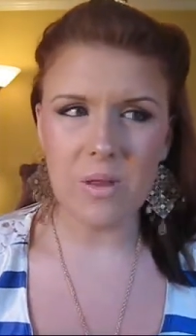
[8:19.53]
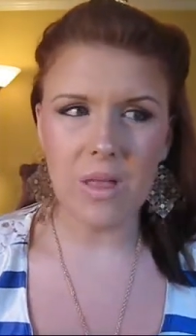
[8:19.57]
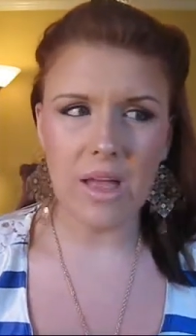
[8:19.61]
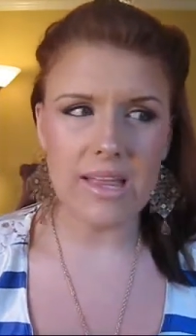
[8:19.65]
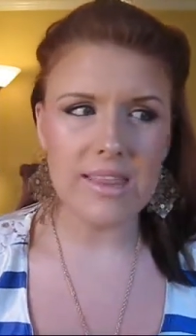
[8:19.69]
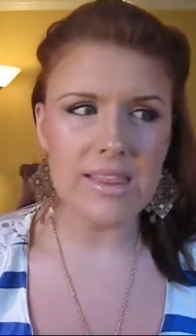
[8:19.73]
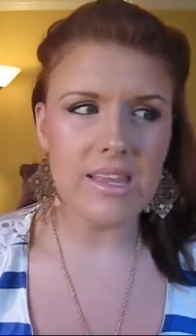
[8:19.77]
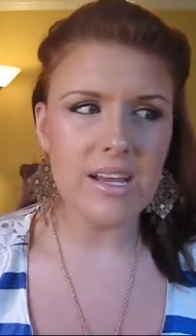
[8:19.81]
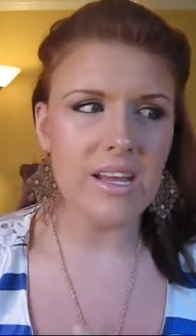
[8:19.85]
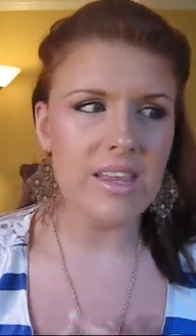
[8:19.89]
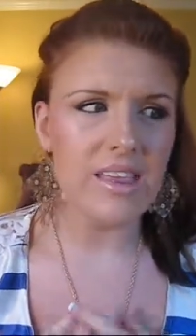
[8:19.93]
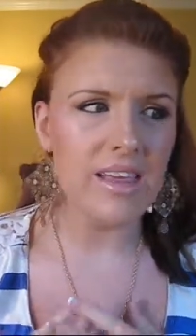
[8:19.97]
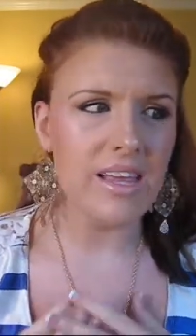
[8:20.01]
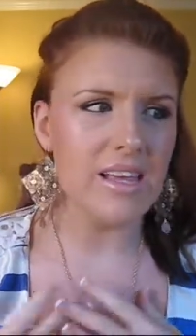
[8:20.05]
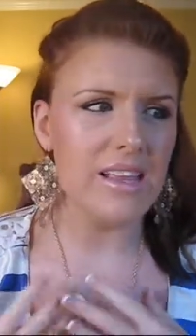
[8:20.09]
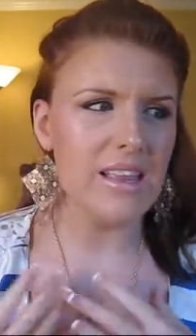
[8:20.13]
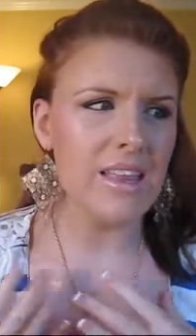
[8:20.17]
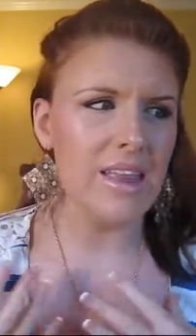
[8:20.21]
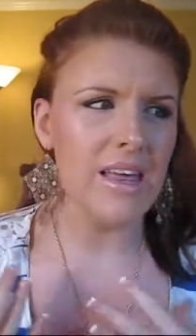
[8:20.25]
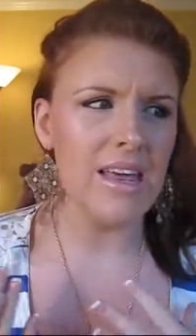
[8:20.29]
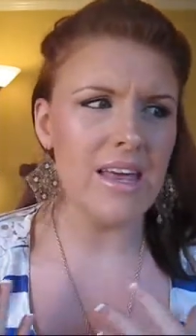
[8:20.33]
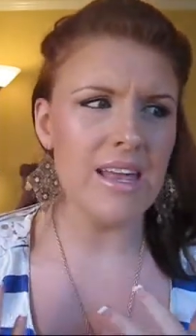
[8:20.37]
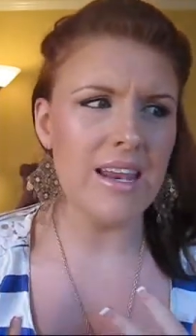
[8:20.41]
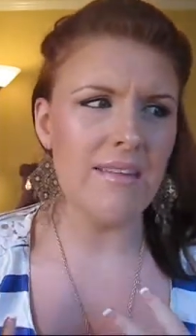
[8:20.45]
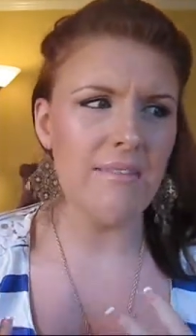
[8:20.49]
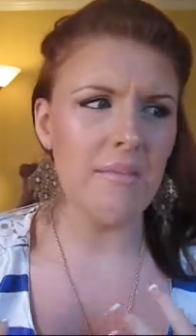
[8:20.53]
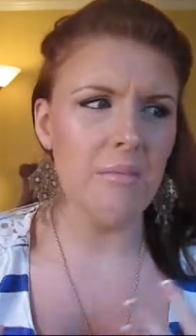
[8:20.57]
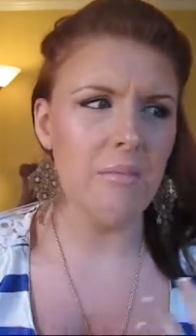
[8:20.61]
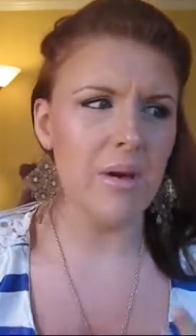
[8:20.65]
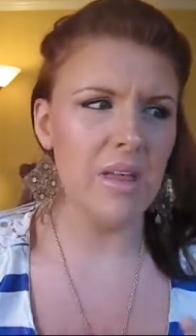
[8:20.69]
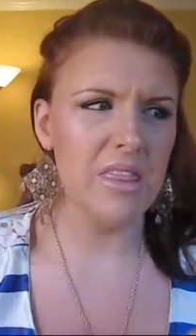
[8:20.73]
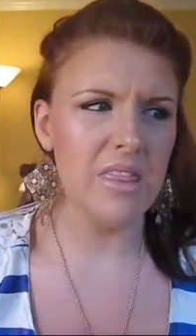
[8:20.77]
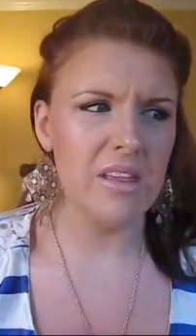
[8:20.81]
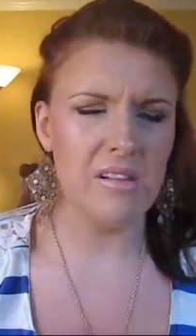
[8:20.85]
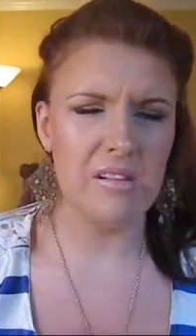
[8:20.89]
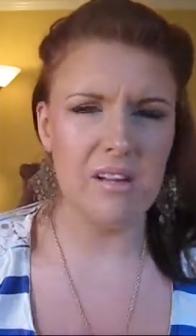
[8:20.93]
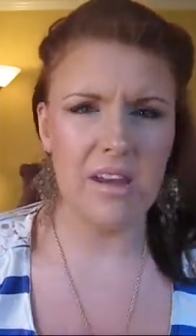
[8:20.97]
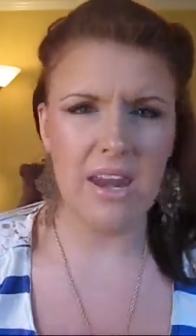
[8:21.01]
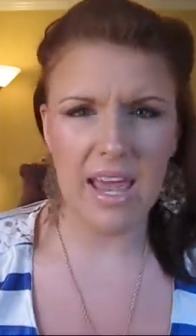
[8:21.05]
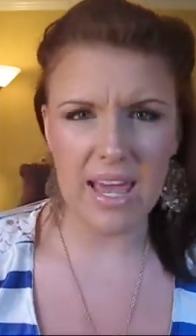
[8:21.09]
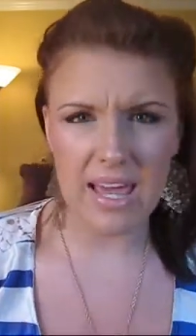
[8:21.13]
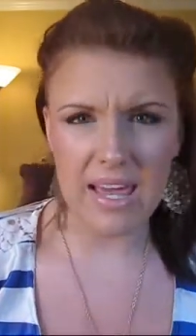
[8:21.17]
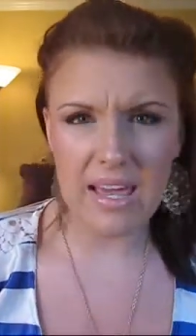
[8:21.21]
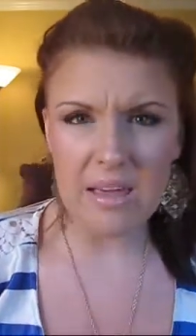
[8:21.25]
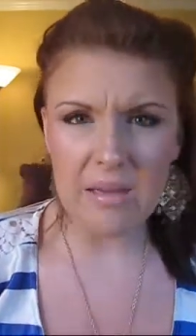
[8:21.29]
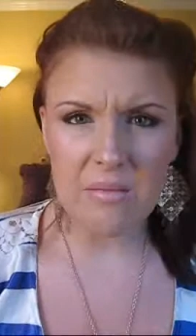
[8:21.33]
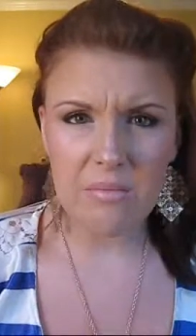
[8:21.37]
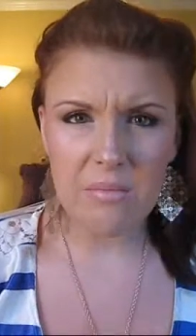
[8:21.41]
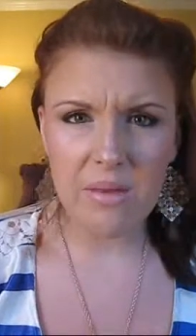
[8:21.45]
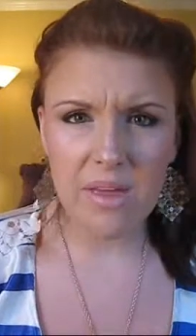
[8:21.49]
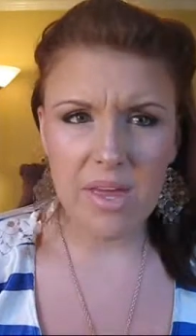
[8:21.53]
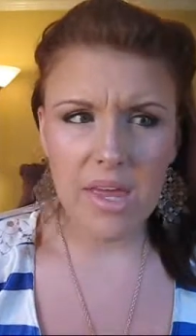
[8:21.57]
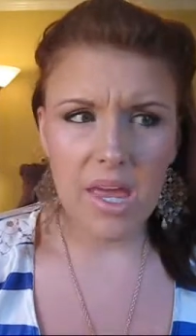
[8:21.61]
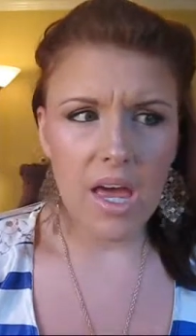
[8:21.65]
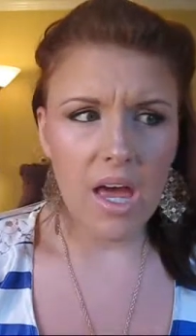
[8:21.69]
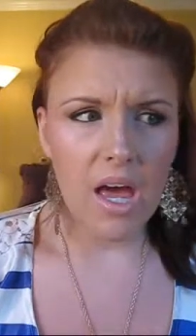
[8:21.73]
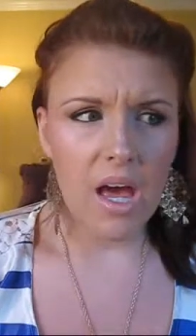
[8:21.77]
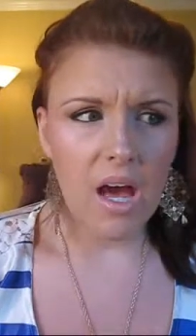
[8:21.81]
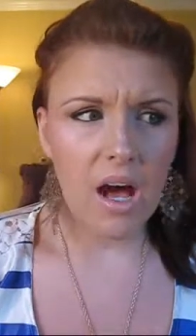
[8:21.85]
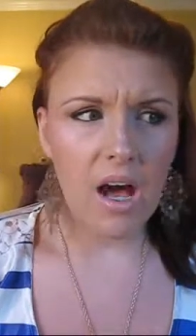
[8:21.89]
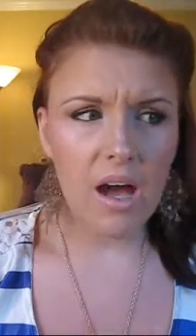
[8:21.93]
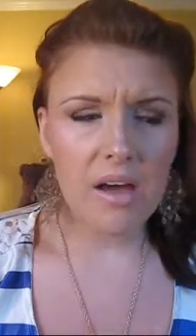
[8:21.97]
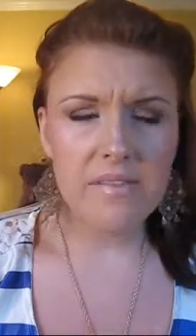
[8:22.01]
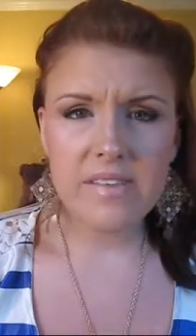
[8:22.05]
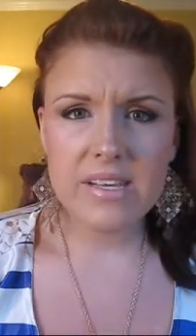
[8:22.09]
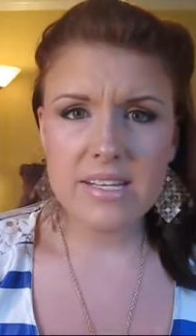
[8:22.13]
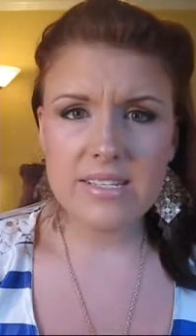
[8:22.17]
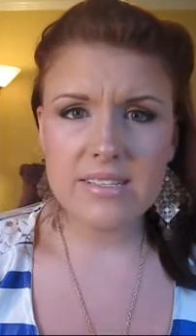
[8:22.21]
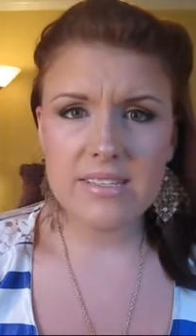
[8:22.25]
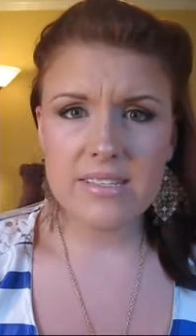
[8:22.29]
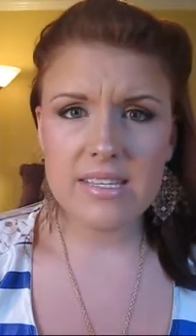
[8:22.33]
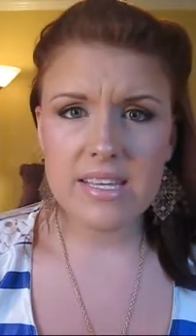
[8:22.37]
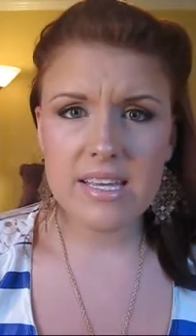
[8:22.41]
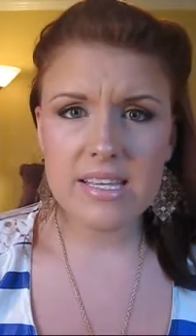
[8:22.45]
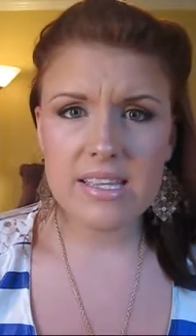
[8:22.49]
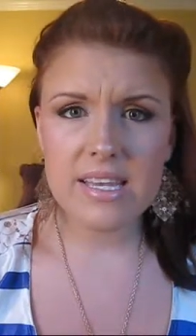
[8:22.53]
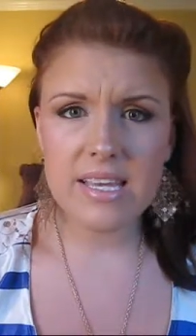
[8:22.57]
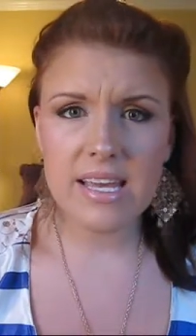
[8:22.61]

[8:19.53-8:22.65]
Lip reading: Like, they can't even put their name on this thing.